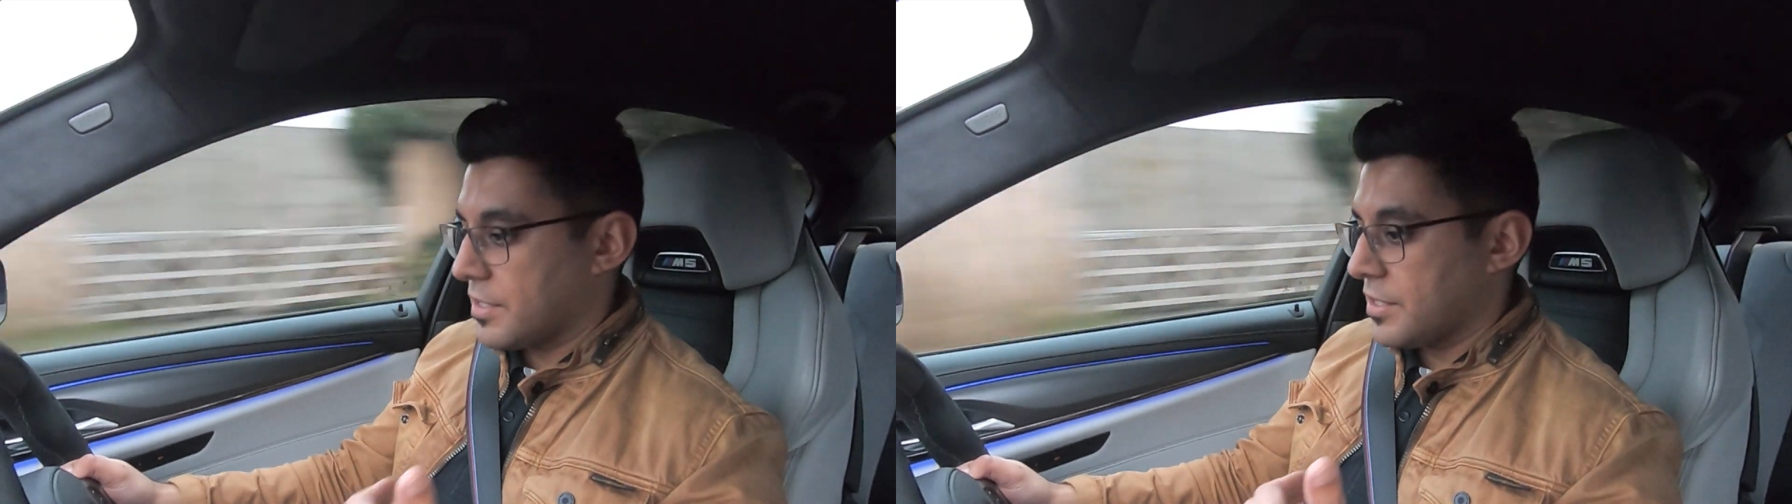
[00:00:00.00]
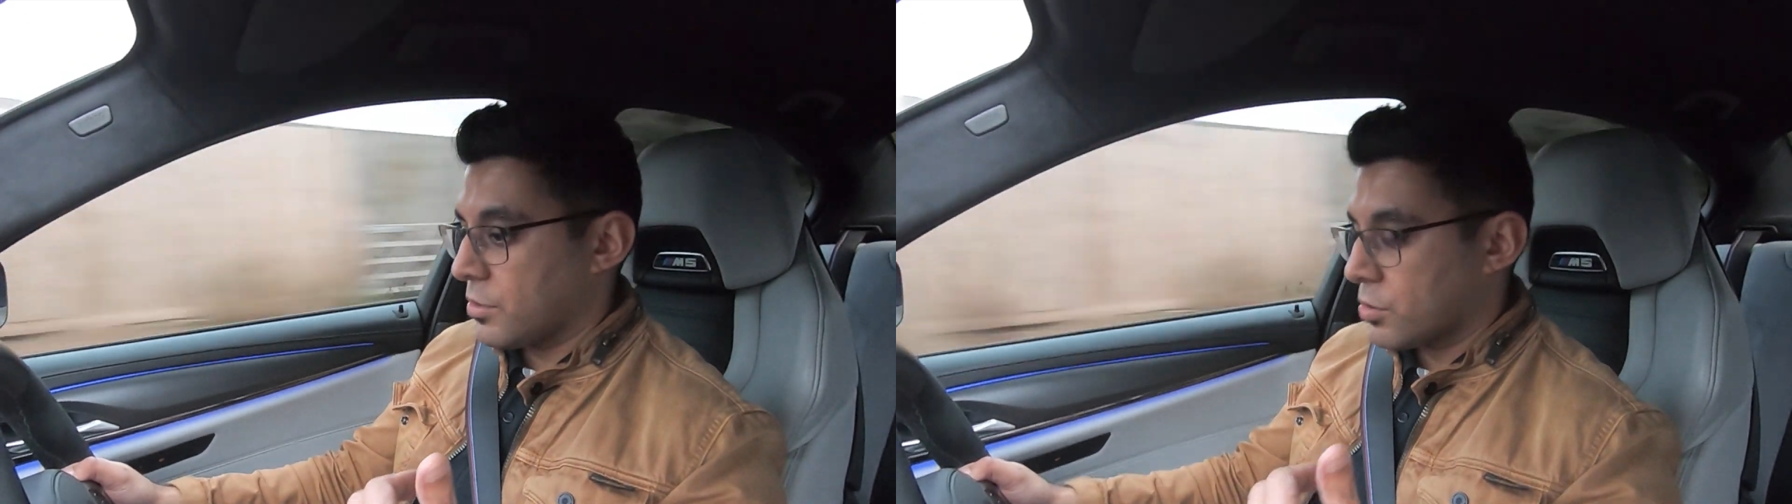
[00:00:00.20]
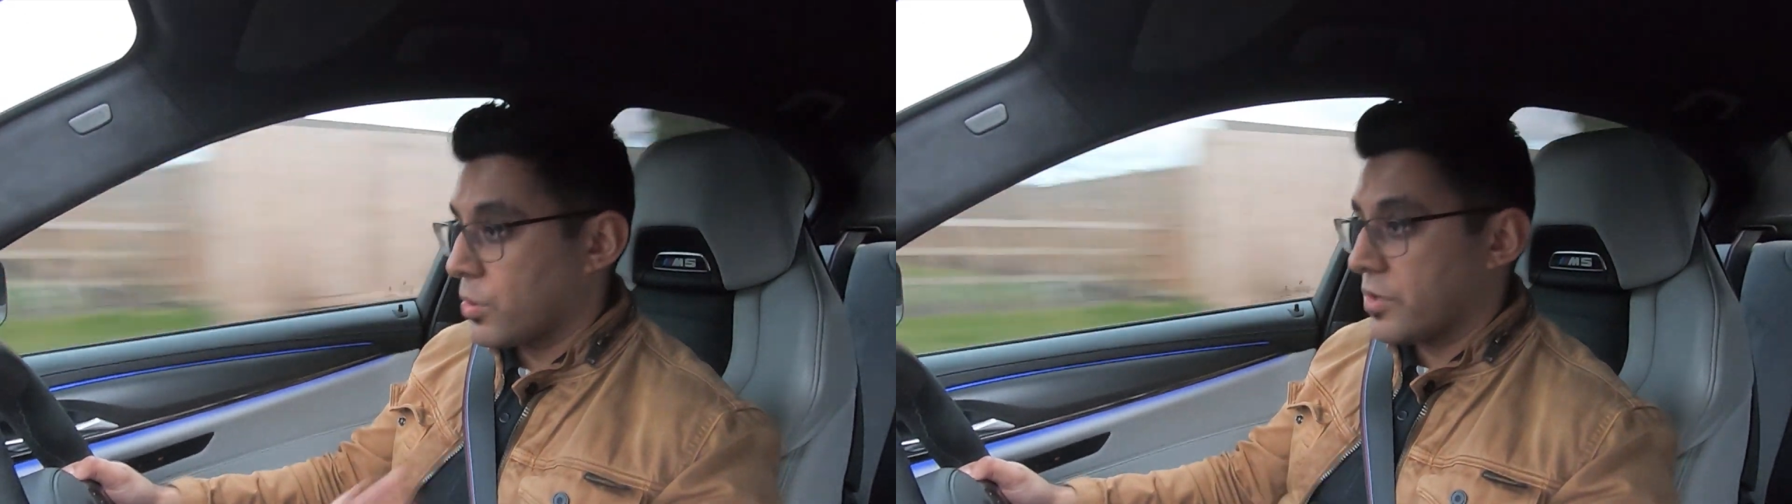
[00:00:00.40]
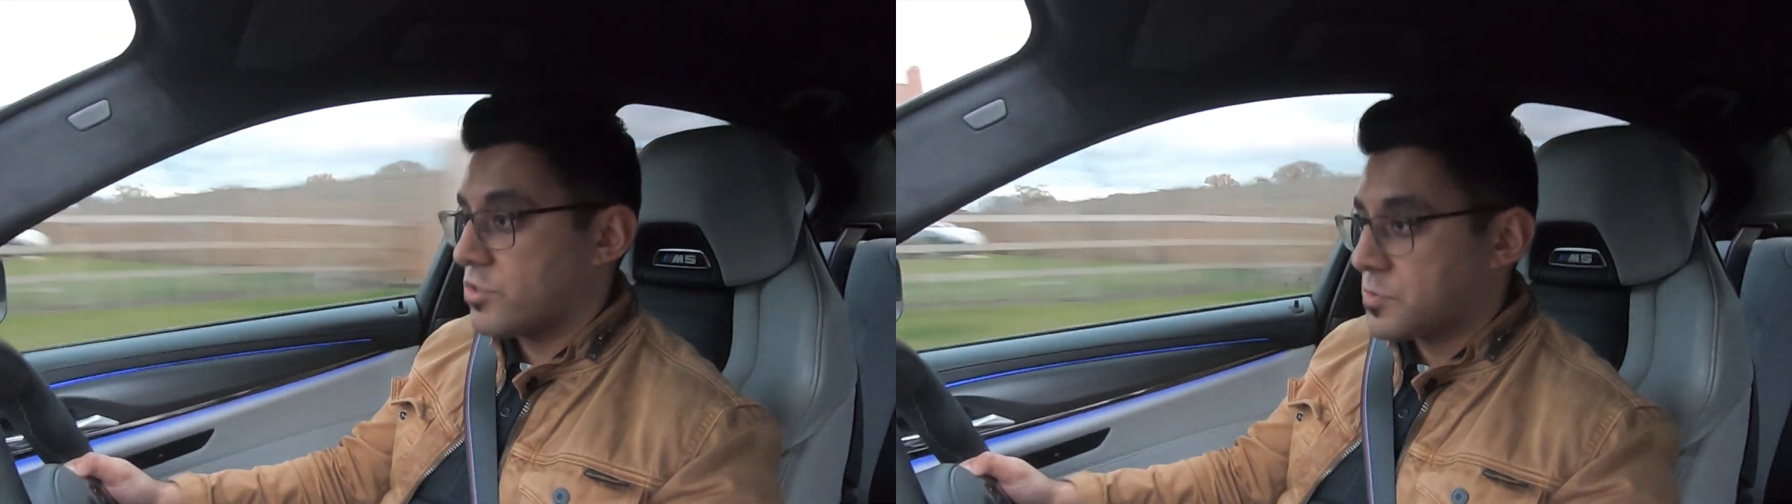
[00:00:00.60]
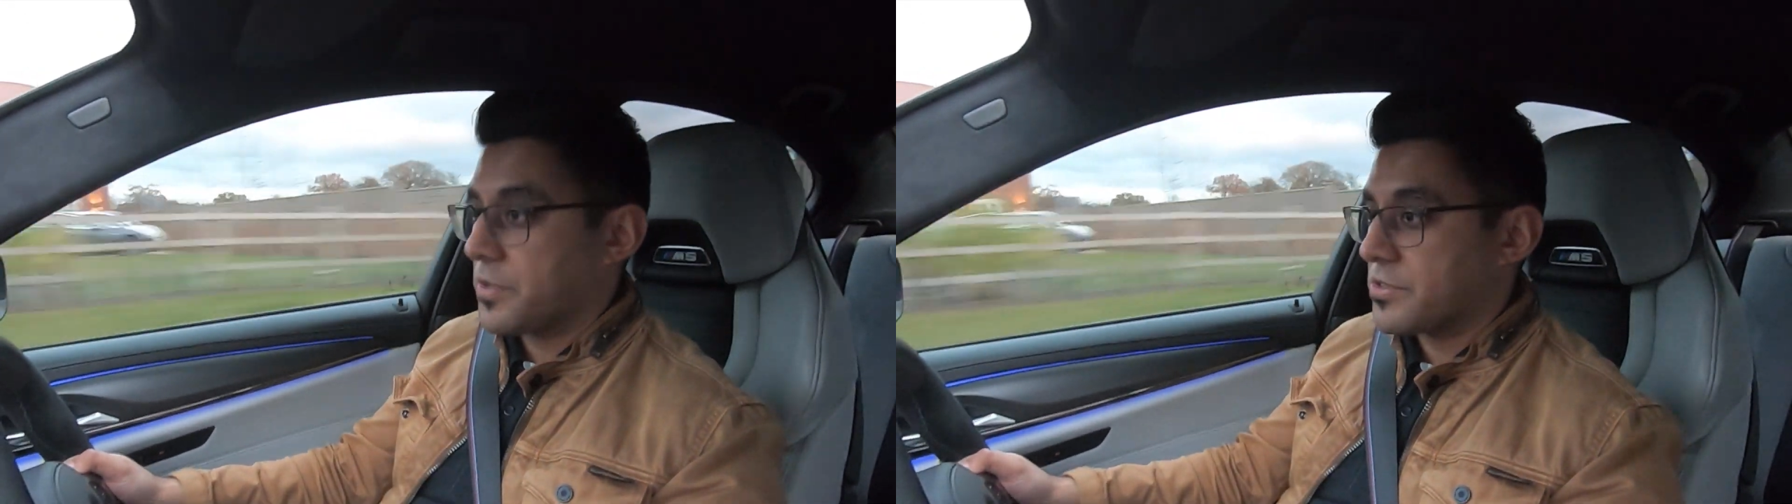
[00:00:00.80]
you know, quite
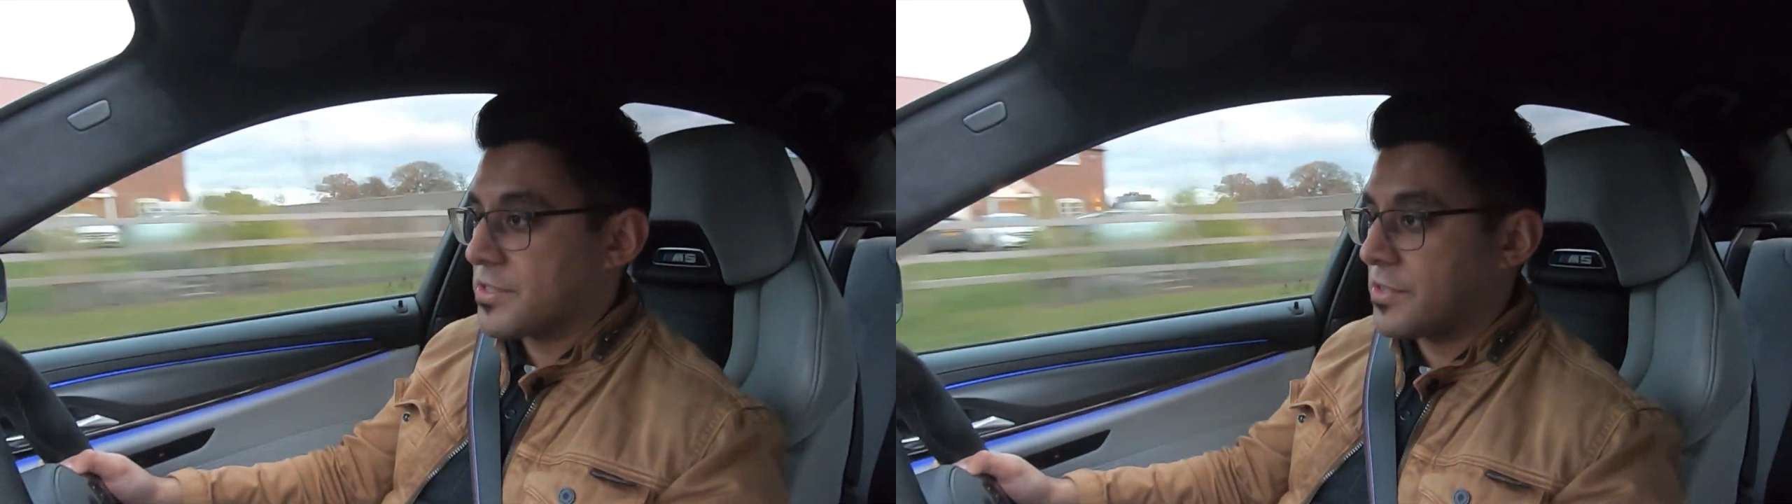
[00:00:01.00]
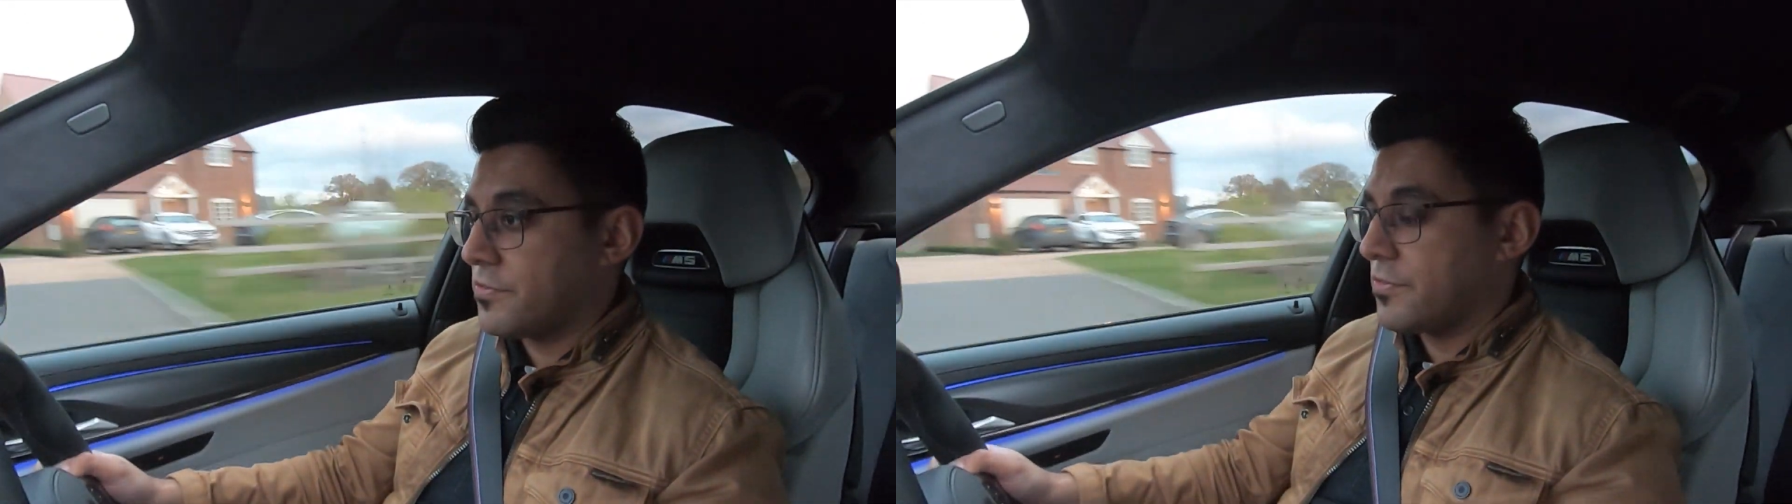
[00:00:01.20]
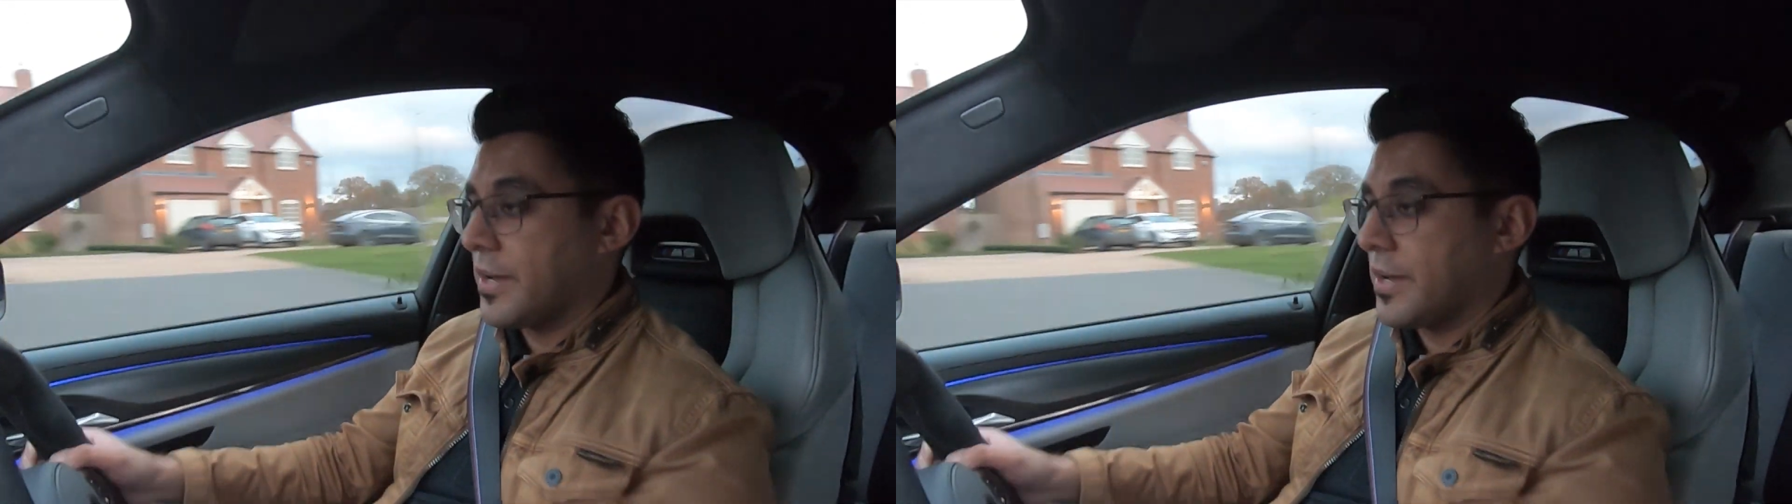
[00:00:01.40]
responsive,